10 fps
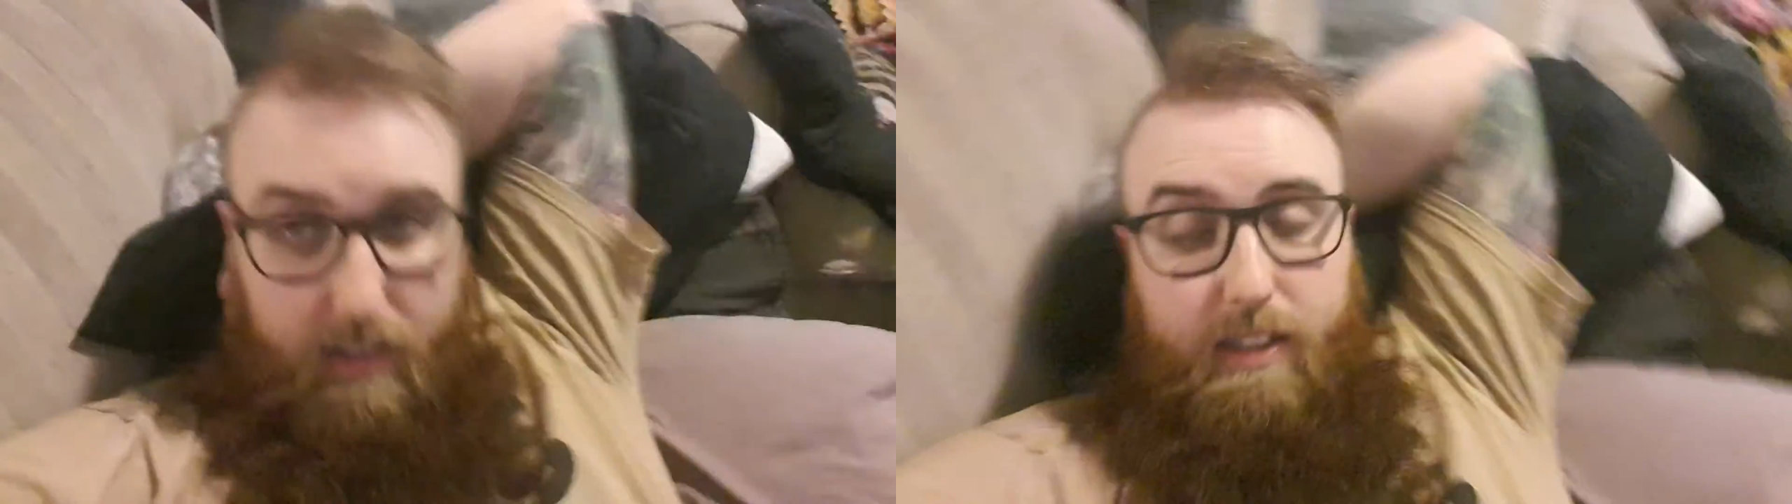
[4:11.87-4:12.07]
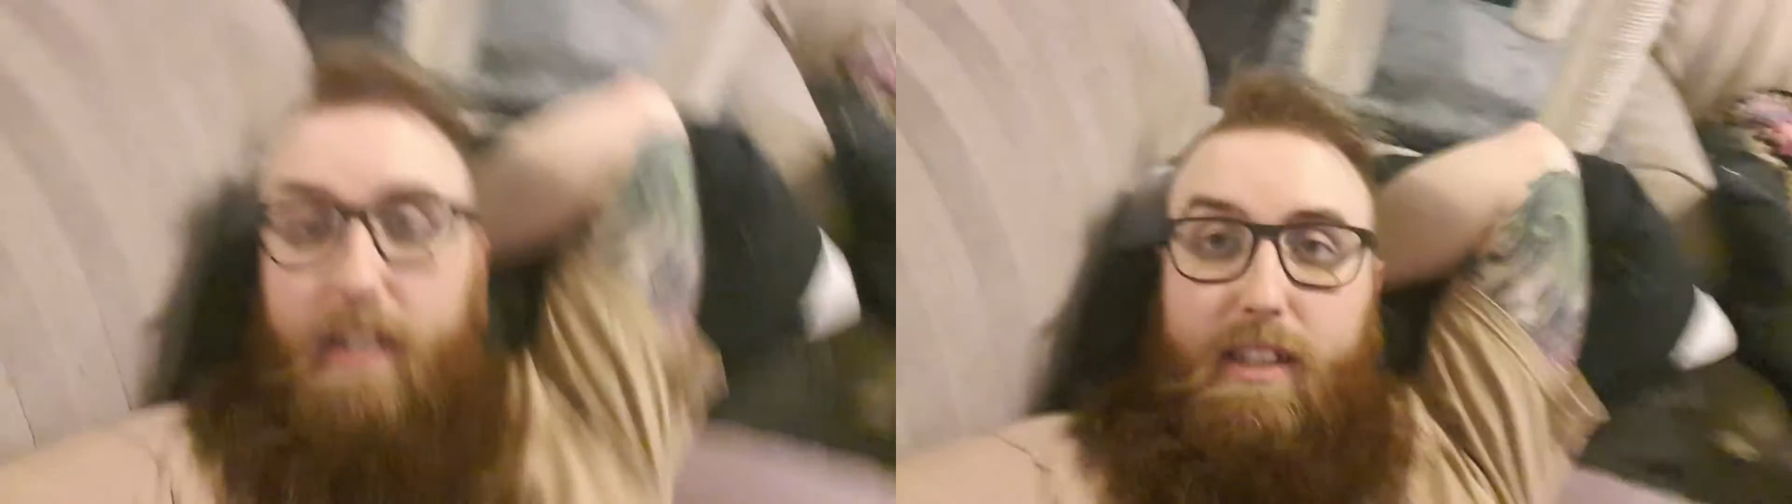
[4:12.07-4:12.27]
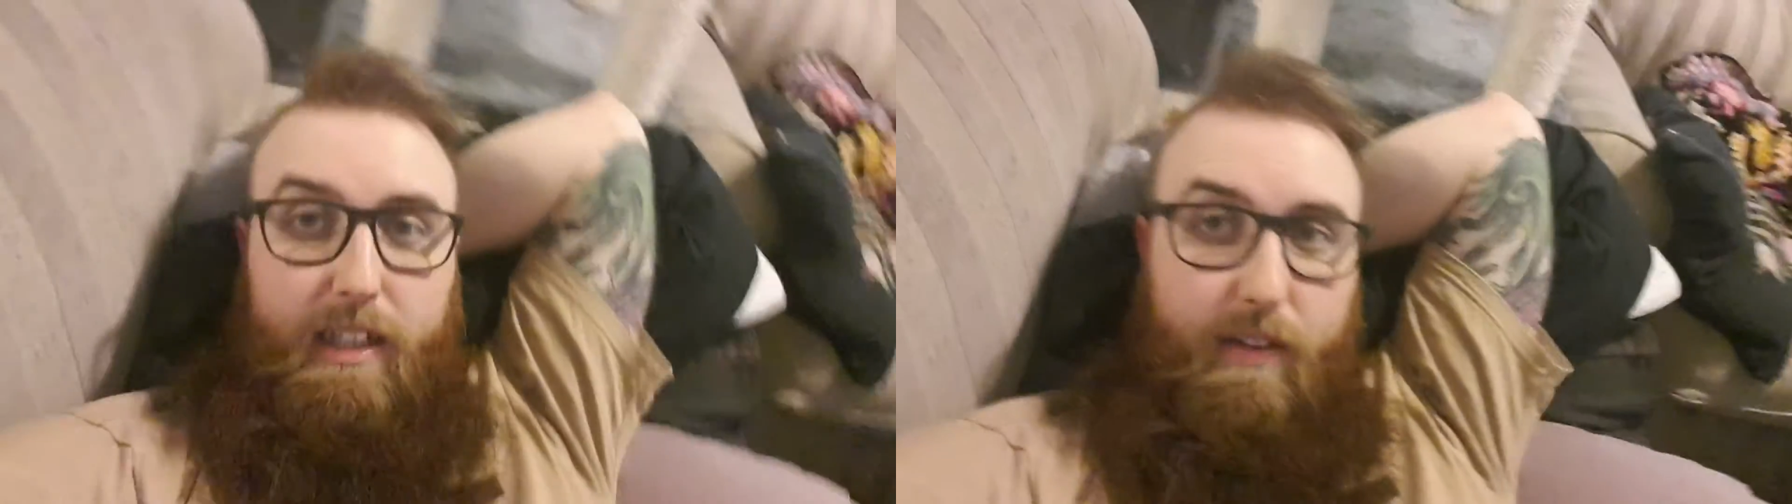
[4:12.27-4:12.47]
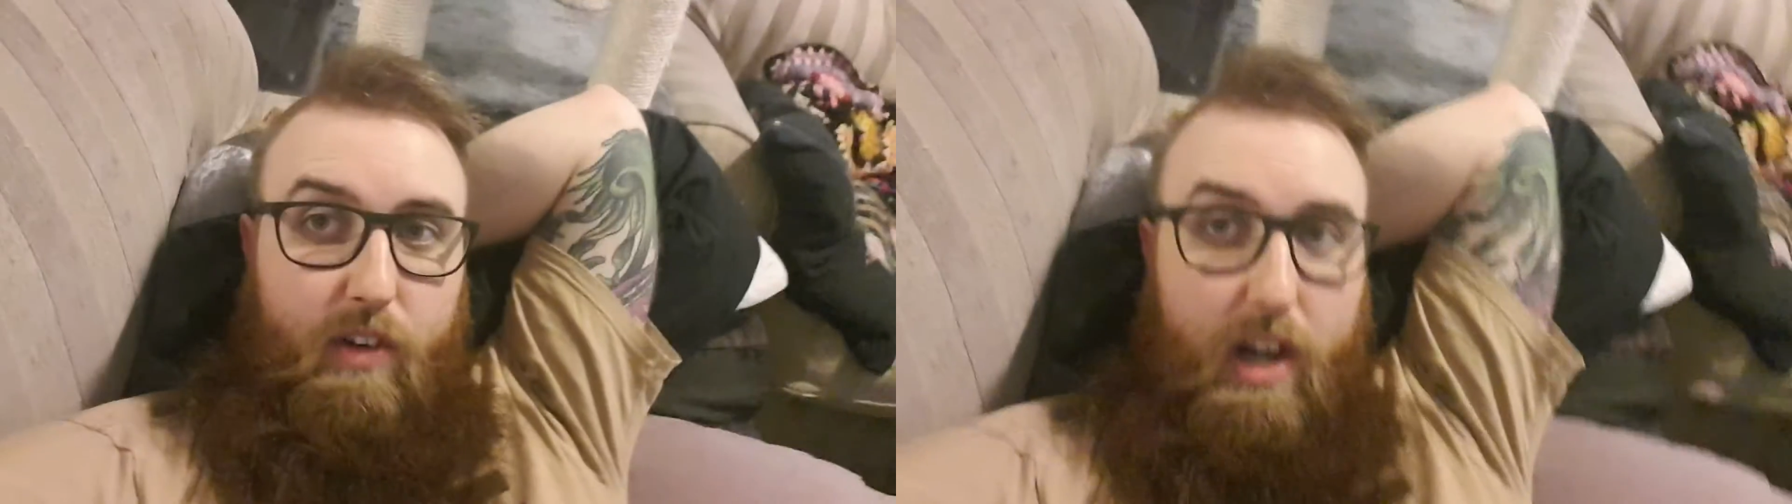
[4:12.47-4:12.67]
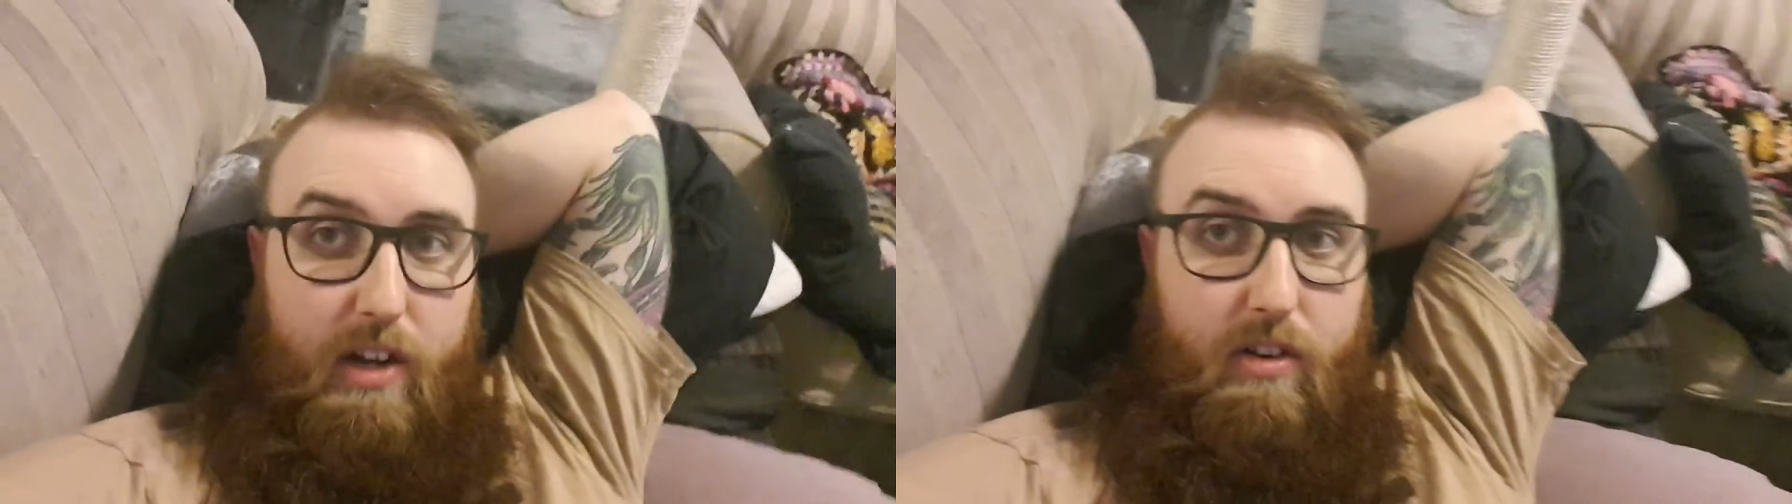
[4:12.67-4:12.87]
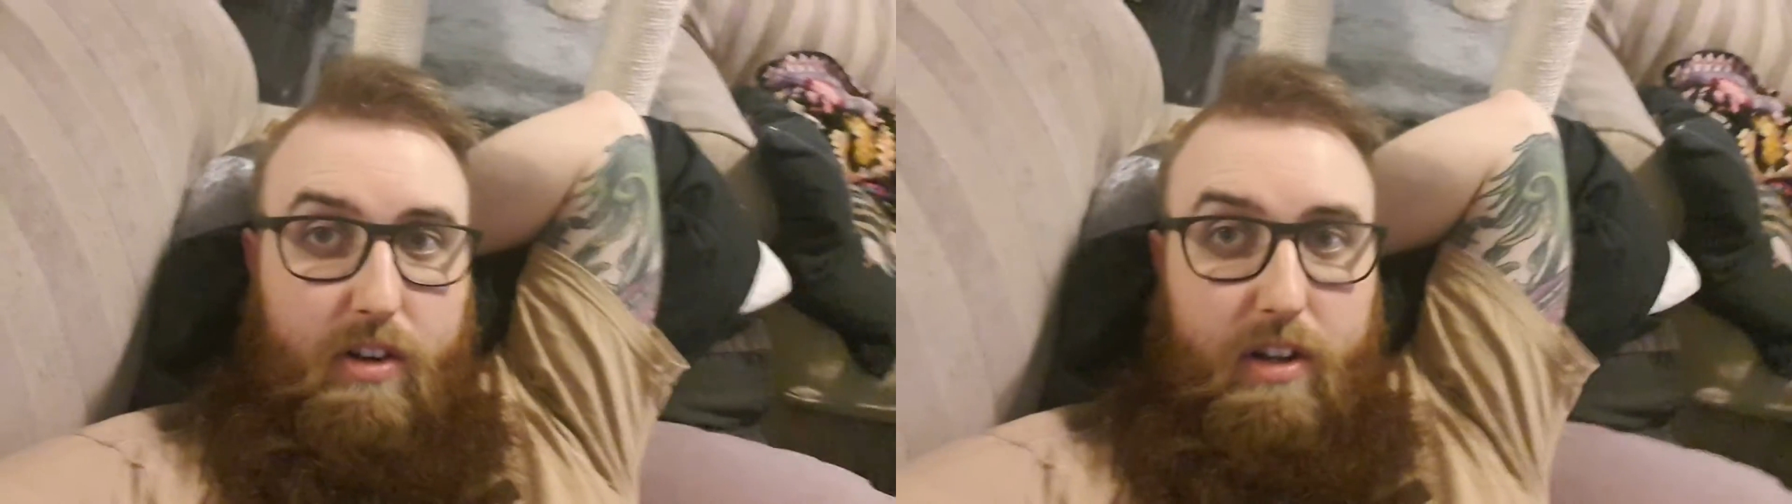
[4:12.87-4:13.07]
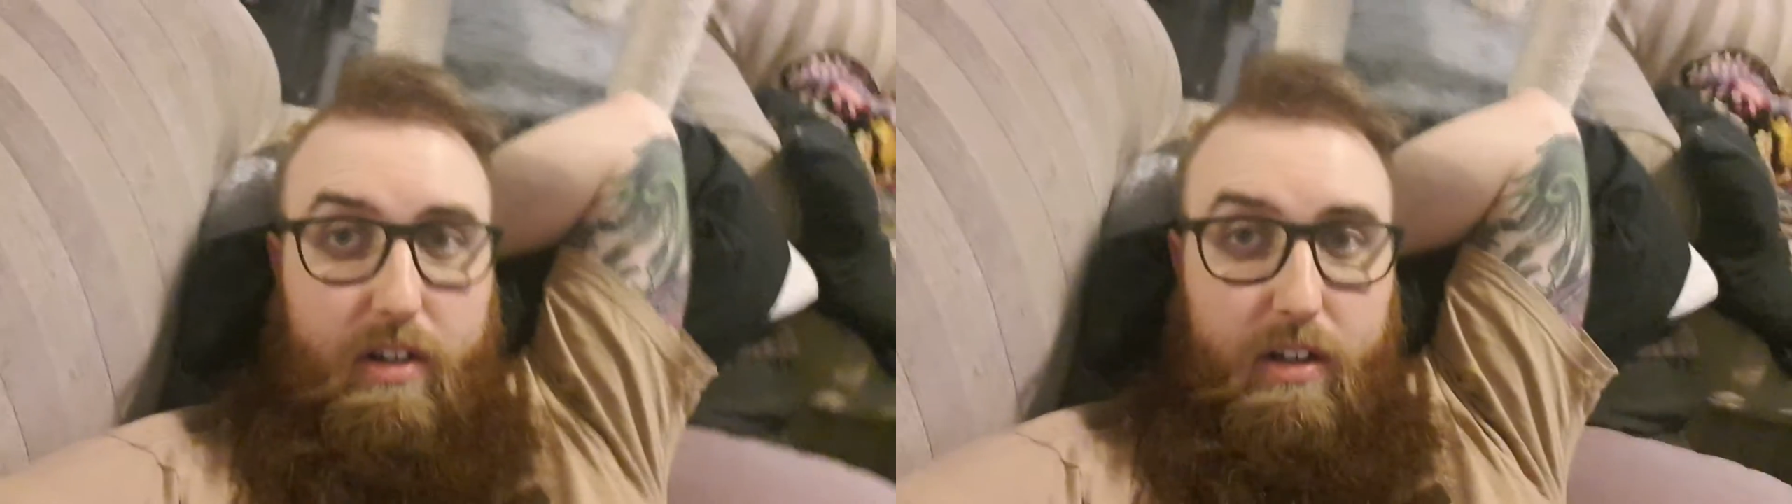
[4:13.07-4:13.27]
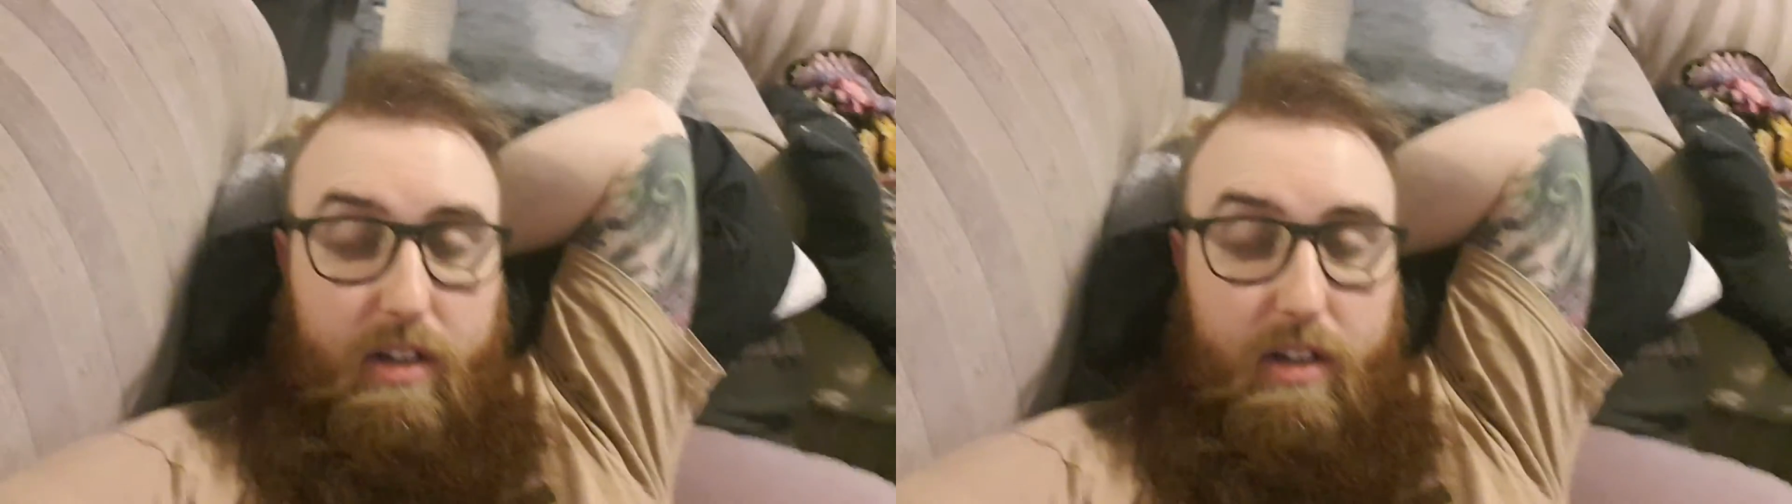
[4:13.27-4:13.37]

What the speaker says: So that's 1100.